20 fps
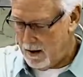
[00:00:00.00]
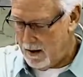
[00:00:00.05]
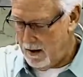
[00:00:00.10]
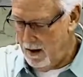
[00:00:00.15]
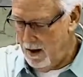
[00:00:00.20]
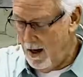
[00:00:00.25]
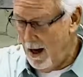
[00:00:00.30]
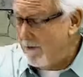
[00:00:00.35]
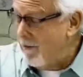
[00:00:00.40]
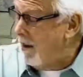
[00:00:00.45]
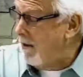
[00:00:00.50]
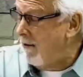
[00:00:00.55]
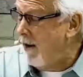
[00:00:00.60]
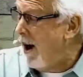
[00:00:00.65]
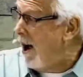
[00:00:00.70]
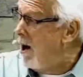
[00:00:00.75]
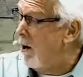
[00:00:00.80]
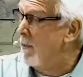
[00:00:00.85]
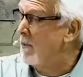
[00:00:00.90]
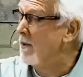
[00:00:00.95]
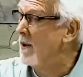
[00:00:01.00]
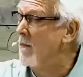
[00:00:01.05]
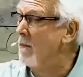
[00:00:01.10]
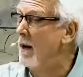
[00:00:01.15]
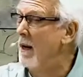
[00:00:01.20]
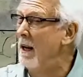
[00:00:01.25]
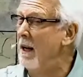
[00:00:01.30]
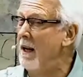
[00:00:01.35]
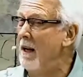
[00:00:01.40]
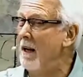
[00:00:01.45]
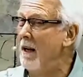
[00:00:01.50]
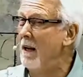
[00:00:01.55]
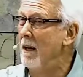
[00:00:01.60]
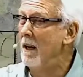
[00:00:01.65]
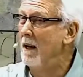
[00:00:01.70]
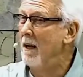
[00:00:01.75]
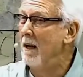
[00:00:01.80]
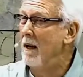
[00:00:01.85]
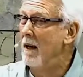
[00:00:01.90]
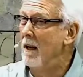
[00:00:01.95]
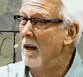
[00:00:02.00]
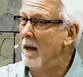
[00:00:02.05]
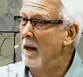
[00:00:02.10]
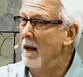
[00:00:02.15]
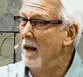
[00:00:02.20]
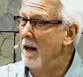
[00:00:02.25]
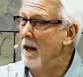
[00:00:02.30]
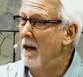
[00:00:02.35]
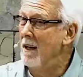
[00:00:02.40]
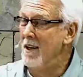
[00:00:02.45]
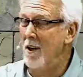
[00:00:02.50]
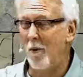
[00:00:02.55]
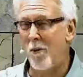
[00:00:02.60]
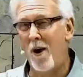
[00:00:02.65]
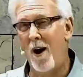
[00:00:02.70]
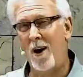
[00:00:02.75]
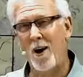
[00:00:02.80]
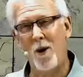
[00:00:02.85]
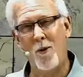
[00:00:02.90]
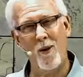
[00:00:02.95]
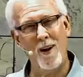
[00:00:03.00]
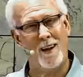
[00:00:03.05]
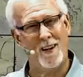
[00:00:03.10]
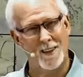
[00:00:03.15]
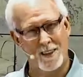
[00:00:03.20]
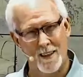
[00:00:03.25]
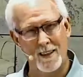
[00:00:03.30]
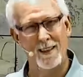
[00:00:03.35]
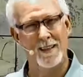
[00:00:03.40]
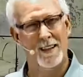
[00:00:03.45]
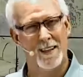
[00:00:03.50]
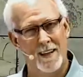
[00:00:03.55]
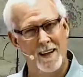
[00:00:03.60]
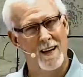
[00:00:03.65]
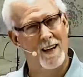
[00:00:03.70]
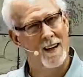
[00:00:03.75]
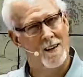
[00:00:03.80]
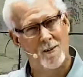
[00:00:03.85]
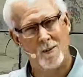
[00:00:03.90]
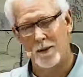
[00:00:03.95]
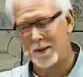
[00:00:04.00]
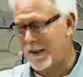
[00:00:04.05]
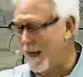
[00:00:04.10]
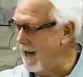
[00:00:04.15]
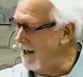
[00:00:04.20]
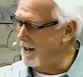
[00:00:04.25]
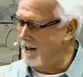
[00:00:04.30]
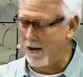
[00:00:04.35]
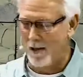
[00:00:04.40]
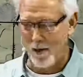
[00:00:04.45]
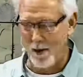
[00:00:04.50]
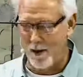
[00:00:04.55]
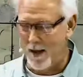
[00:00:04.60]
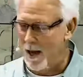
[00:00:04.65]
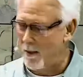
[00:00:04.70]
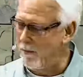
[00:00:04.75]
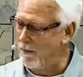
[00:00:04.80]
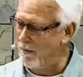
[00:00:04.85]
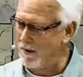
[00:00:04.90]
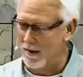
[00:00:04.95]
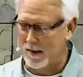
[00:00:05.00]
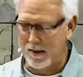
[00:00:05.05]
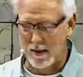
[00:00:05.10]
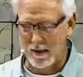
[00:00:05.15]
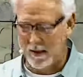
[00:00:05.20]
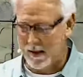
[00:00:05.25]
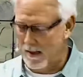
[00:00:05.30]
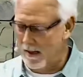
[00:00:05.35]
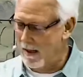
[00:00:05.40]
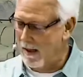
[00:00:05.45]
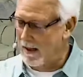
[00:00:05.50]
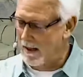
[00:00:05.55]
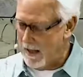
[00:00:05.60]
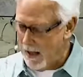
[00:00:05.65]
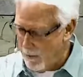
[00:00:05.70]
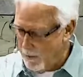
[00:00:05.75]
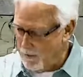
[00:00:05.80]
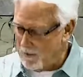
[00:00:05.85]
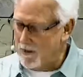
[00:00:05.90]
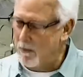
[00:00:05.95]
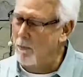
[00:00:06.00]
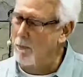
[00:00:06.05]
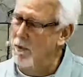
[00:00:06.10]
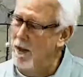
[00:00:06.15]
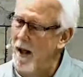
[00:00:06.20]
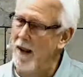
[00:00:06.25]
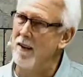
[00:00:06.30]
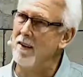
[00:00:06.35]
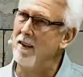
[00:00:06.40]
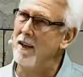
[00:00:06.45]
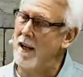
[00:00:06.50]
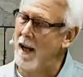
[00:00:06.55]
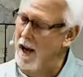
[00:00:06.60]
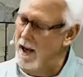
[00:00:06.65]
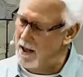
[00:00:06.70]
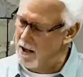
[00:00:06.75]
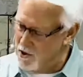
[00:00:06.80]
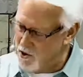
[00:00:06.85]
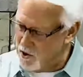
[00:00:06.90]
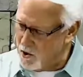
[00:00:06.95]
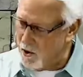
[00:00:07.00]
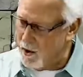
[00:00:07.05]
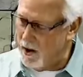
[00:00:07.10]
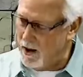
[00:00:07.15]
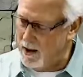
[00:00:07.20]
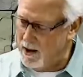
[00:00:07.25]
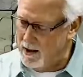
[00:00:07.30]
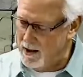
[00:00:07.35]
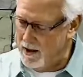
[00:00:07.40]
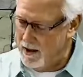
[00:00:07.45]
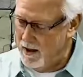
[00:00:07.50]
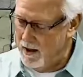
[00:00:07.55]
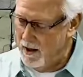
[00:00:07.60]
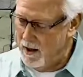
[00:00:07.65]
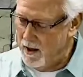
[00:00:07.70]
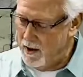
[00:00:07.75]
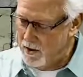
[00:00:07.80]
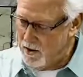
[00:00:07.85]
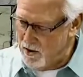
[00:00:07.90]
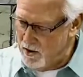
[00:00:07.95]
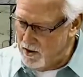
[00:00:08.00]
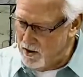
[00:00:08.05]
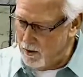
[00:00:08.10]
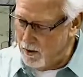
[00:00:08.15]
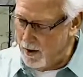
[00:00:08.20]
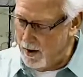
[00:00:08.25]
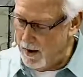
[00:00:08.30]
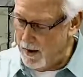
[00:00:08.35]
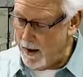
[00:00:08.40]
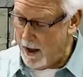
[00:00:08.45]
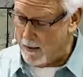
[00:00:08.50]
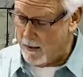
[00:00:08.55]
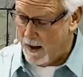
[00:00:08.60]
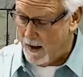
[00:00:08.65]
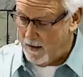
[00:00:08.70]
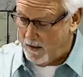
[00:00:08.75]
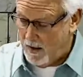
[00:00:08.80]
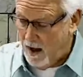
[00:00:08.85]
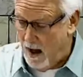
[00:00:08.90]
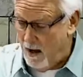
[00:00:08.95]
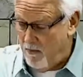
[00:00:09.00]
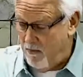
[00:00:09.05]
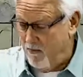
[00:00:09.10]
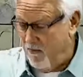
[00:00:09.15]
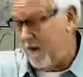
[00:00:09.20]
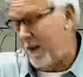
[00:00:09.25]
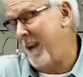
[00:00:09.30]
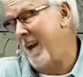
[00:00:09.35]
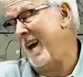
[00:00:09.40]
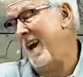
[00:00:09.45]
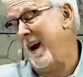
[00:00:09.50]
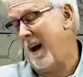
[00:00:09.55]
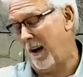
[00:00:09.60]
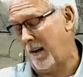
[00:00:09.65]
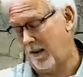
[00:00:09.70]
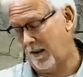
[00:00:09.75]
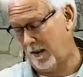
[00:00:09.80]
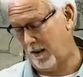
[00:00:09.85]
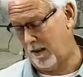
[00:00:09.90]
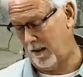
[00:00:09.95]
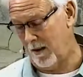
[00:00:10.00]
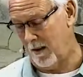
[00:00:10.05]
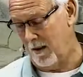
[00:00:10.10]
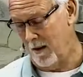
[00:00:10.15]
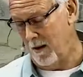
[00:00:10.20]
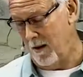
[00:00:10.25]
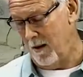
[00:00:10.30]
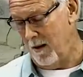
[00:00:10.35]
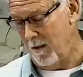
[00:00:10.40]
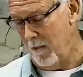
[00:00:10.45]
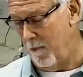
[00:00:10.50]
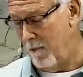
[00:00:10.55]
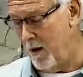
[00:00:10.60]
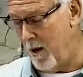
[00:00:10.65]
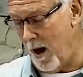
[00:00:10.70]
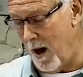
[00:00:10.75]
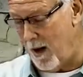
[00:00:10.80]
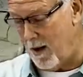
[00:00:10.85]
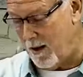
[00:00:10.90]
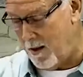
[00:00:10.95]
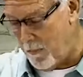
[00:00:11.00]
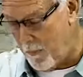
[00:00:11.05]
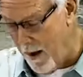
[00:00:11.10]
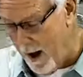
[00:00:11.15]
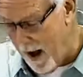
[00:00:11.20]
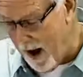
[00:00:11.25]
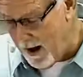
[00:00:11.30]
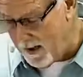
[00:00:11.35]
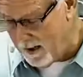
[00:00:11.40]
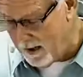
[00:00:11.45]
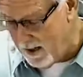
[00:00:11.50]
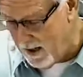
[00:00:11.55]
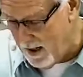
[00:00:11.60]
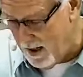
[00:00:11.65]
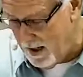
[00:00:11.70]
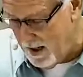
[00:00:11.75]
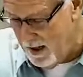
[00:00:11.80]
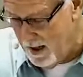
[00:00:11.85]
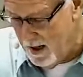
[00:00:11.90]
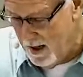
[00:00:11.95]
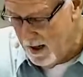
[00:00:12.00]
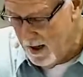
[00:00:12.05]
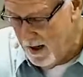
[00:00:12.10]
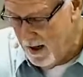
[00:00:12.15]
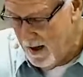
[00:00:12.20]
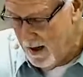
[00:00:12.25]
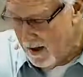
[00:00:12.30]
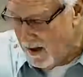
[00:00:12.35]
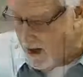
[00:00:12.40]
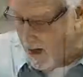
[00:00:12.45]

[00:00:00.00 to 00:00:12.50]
Have you ever helped somebody and you walk away going, well, thank you, Lord. That was that was a blessing. I enjoyed doing that. That's God filling us beyond capacity. God